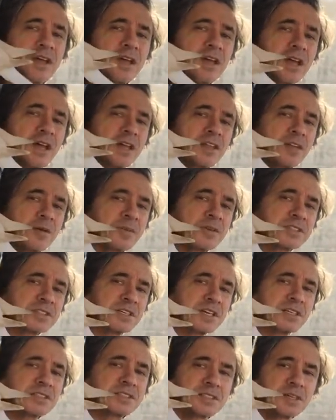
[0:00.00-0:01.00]
And let me
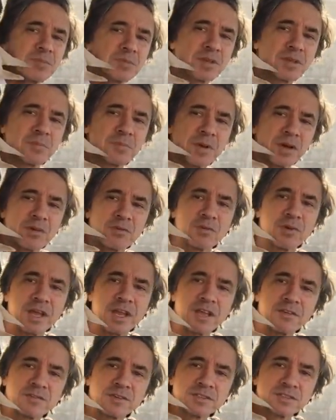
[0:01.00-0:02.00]
say something about
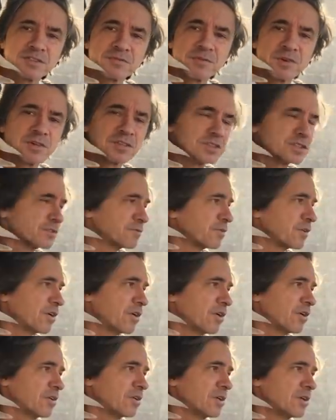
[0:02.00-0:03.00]
ravens, first of
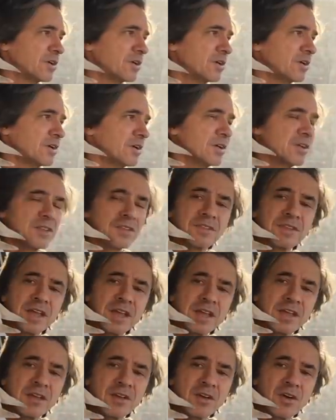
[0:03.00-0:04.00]
all.
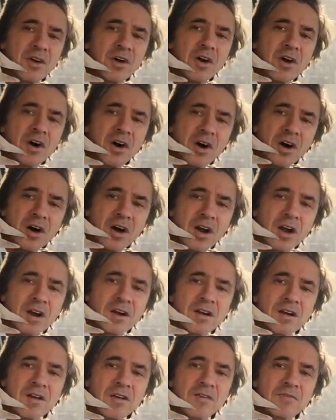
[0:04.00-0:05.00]
They
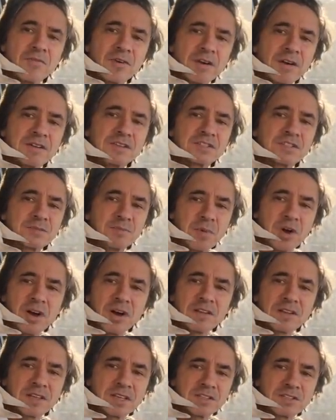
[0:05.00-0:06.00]
are very
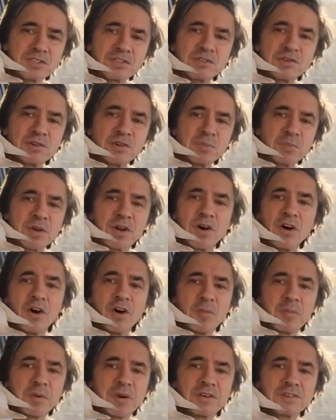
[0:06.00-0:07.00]
smart, that's true, but
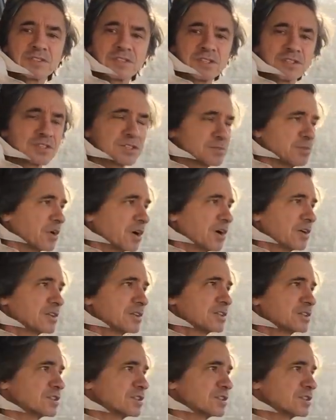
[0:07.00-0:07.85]
all birds are smart.